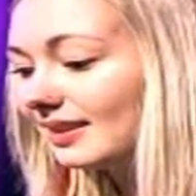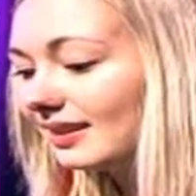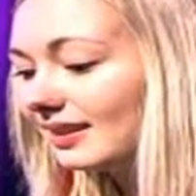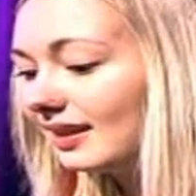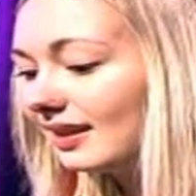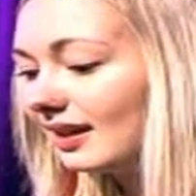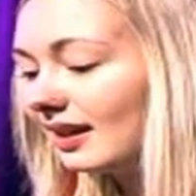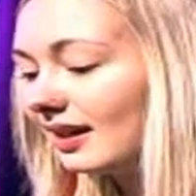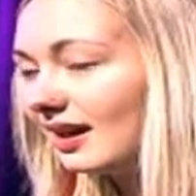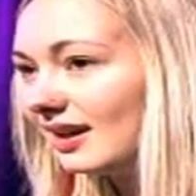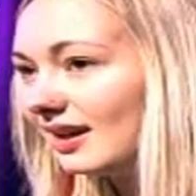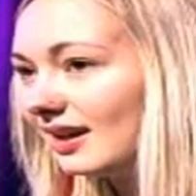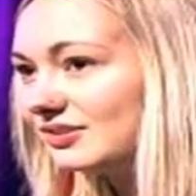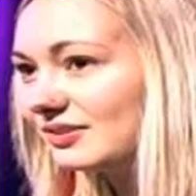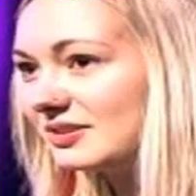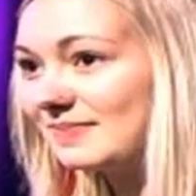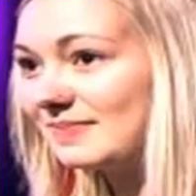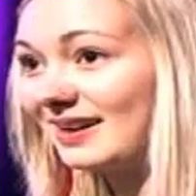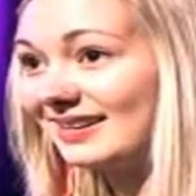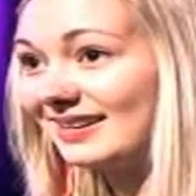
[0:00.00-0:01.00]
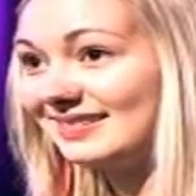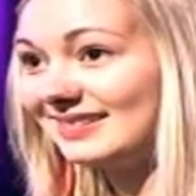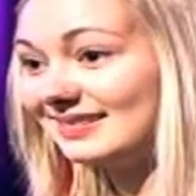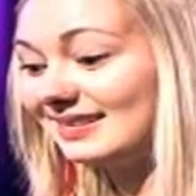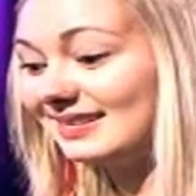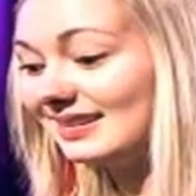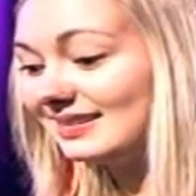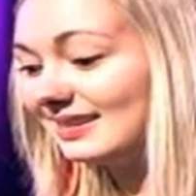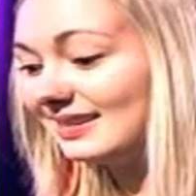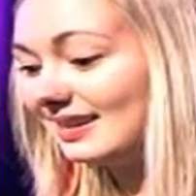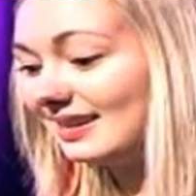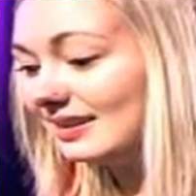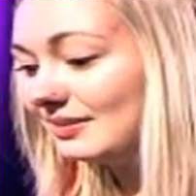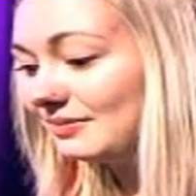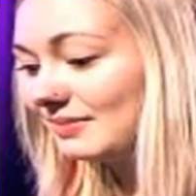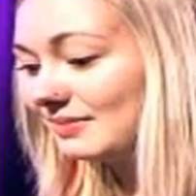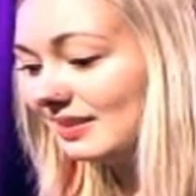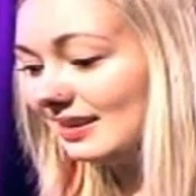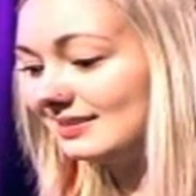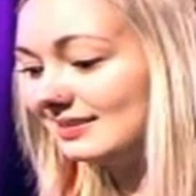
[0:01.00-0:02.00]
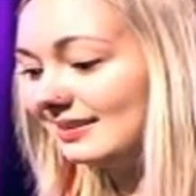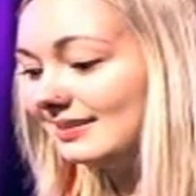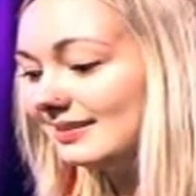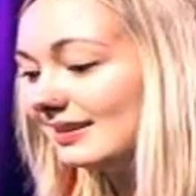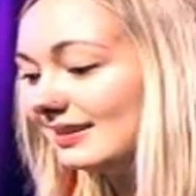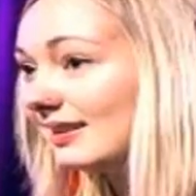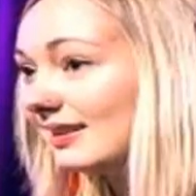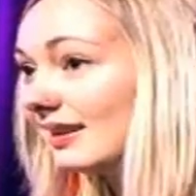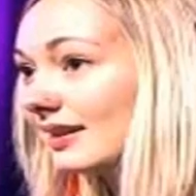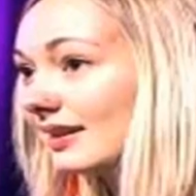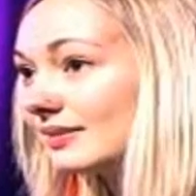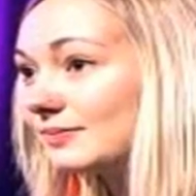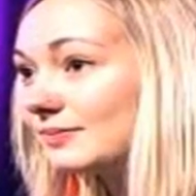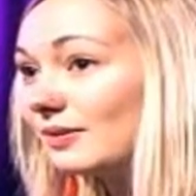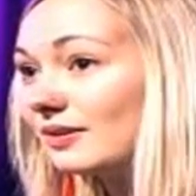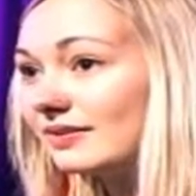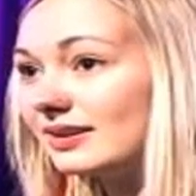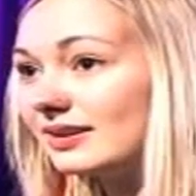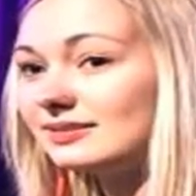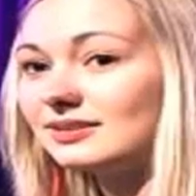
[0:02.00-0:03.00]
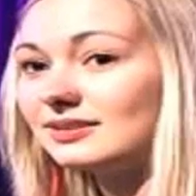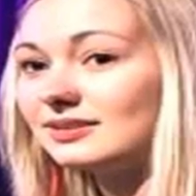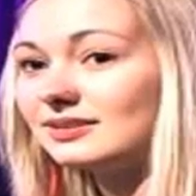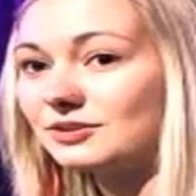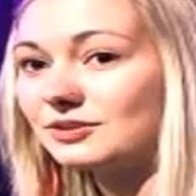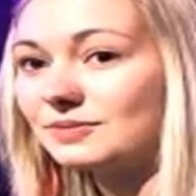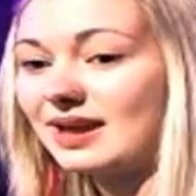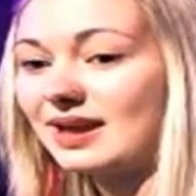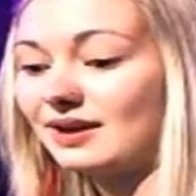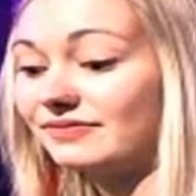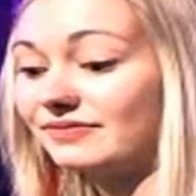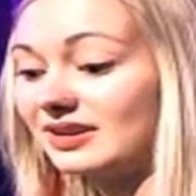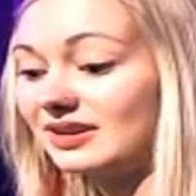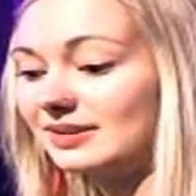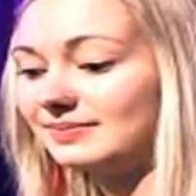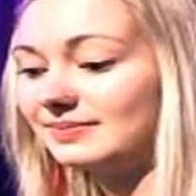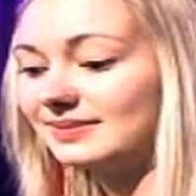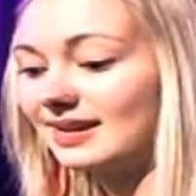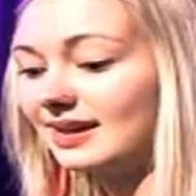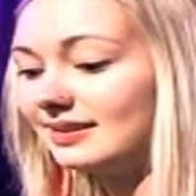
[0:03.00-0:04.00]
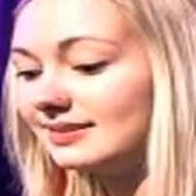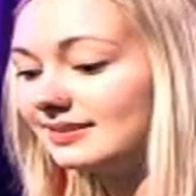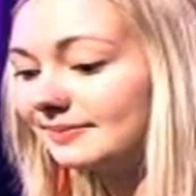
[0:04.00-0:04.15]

I joined the party at 16 when the Islington class warriors took away our freedom to hunt.